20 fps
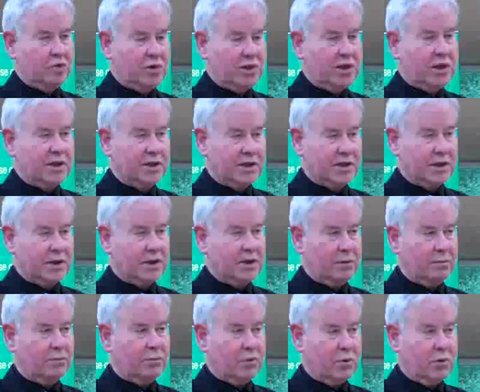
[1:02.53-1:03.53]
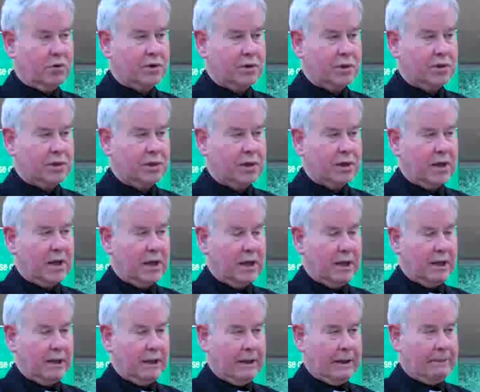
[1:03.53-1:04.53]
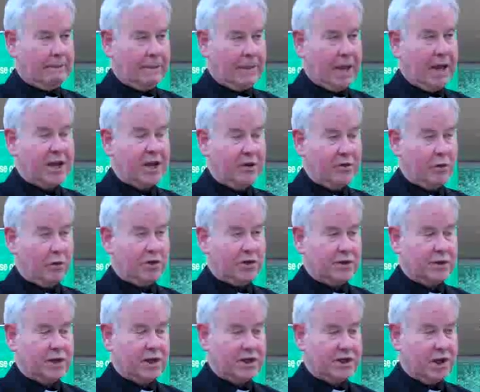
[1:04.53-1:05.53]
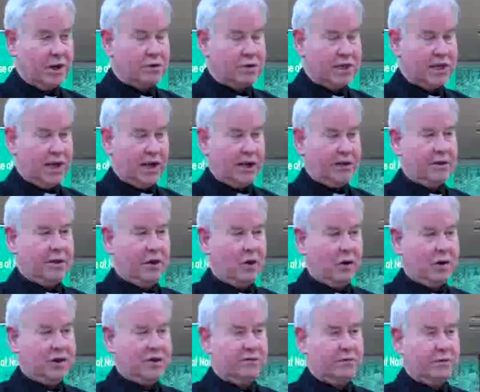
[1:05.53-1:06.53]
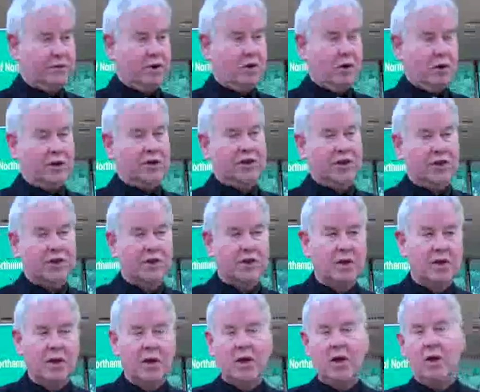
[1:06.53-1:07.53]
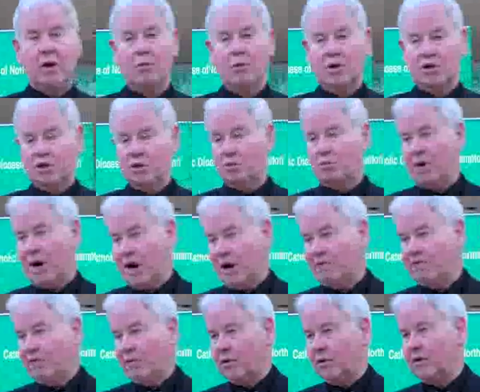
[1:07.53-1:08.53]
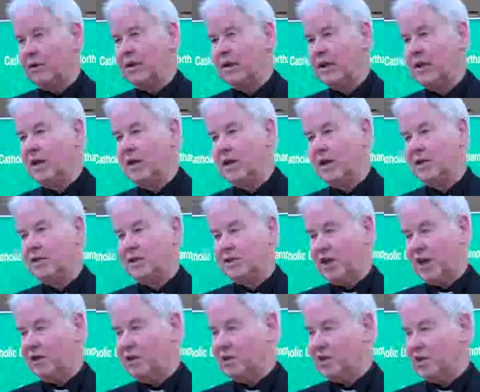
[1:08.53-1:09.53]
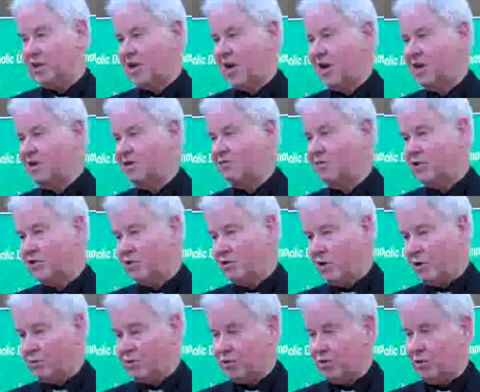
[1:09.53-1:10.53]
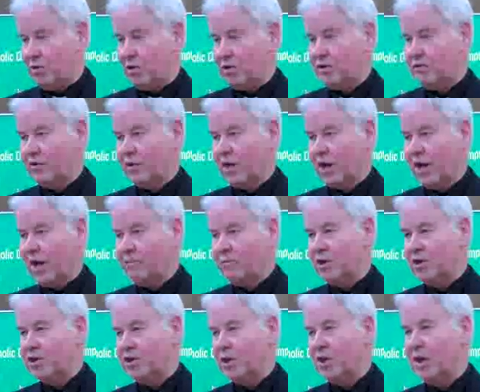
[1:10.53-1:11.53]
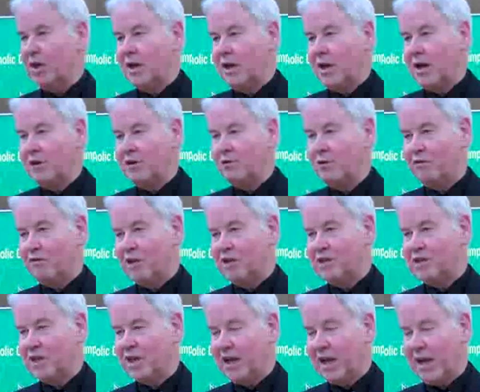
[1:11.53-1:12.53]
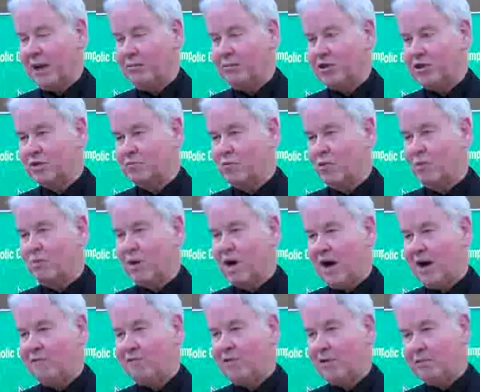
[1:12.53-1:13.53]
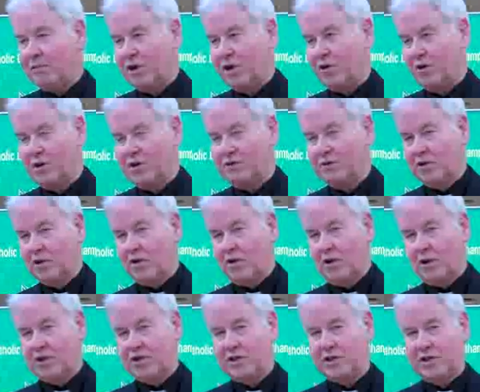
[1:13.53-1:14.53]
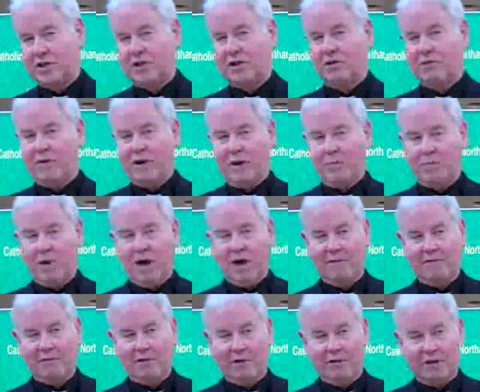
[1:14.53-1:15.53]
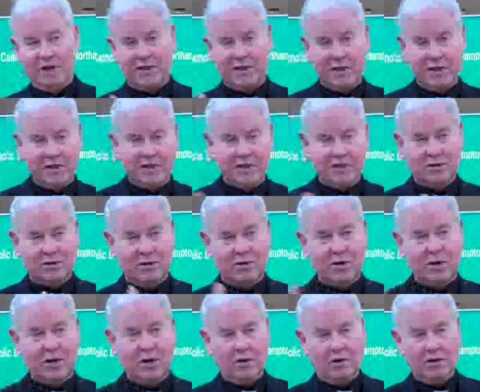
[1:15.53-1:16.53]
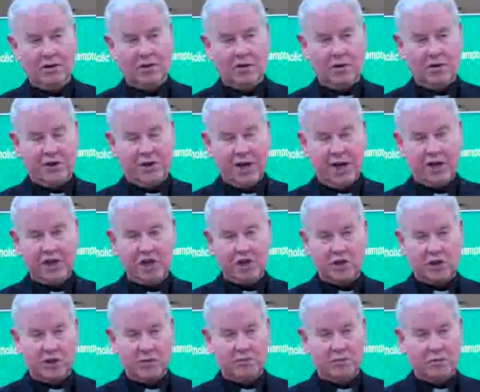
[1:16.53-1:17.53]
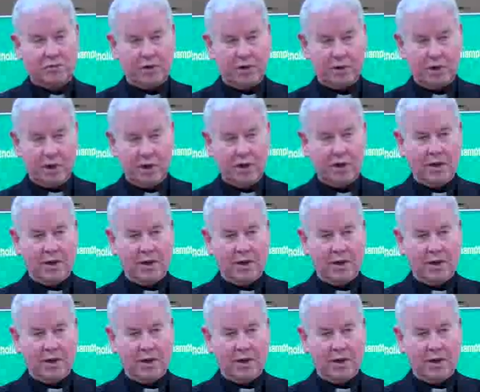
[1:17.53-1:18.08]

was considered important. He thought in his own day the colleges were too powerful. Today there's a slight difference, between Oxford and Cambridge. The university in Cambridge is more powerful, but in Oxford the colleges are still very powerful, and this leads to, of course, a lot of tensions between the